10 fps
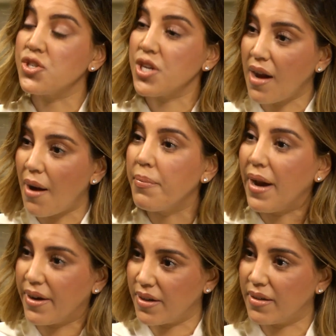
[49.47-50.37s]
She got
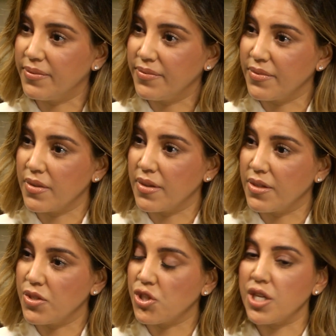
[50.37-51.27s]
better.
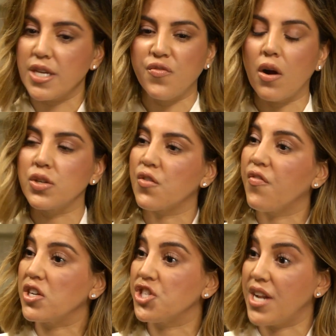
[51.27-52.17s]
She, as far as her
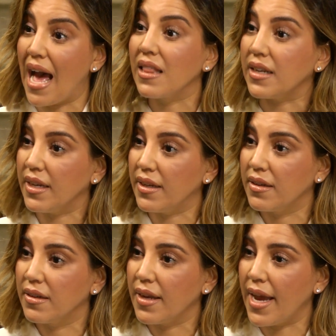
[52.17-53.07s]
functionality
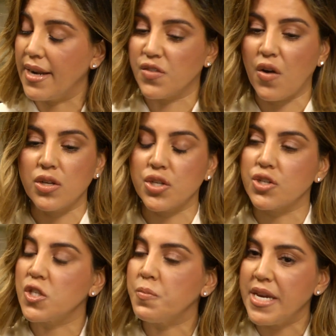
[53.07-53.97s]
and as far as her
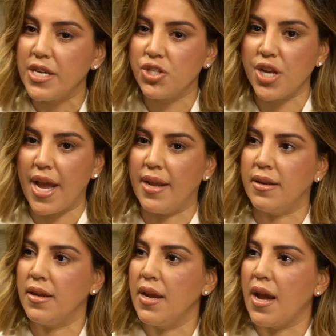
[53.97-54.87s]
speech,
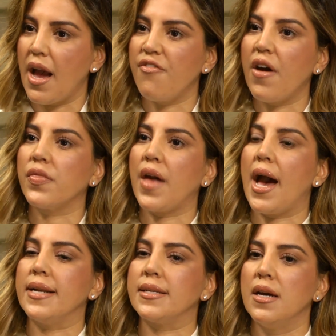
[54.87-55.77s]
and I felt
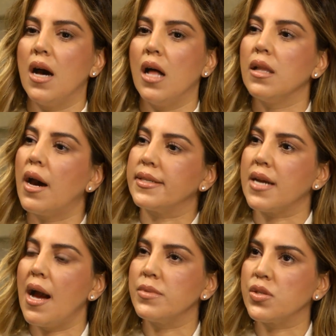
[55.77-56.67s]
that a lot of
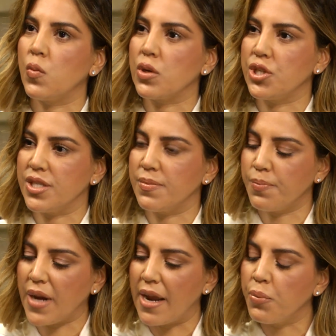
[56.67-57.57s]
times we're just
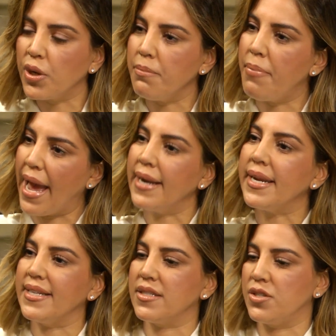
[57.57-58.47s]
kind of putting
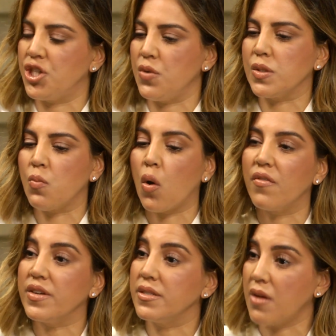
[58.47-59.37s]
Band-Aids, and she was more
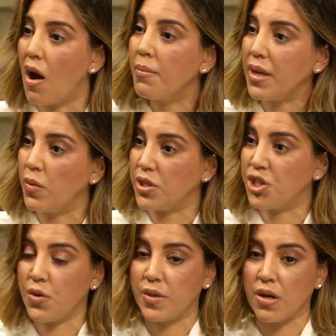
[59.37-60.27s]
of a zombie when
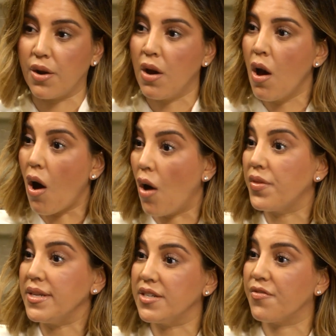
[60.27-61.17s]
she was on all
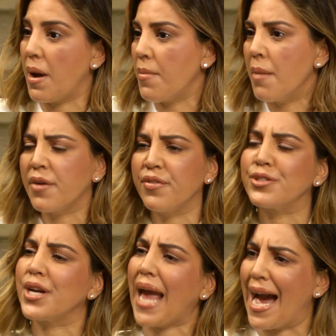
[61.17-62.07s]
these different... My mom never
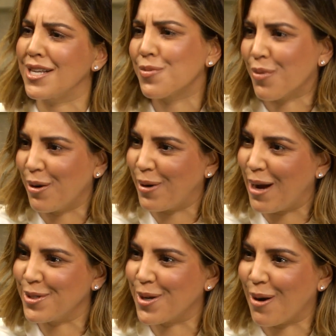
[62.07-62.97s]
even took aspirin when
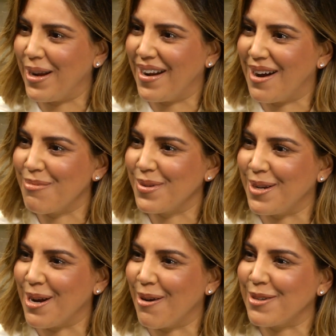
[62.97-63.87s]
I was growing up,
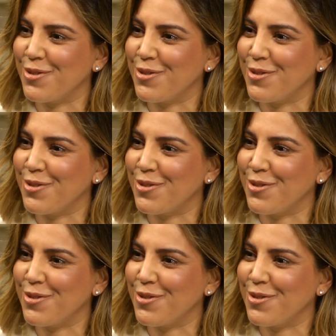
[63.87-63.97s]
you know?